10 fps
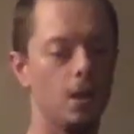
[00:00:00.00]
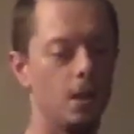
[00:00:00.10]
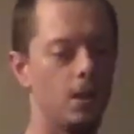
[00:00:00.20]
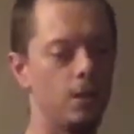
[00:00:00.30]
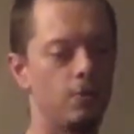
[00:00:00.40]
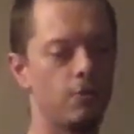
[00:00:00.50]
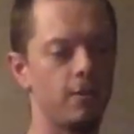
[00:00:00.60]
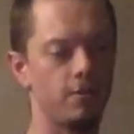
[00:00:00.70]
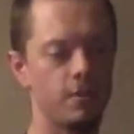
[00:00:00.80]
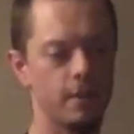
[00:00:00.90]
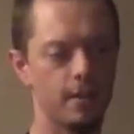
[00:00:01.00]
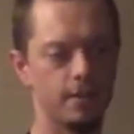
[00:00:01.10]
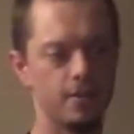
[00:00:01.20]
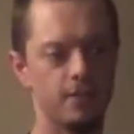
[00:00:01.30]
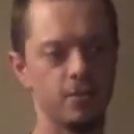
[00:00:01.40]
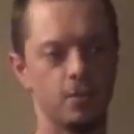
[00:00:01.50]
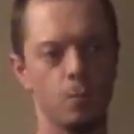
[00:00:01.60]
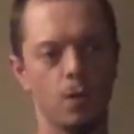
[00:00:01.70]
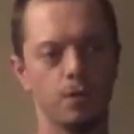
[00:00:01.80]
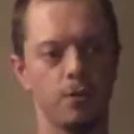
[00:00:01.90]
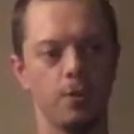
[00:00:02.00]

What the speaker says: you traditionally learn the system 1, 2,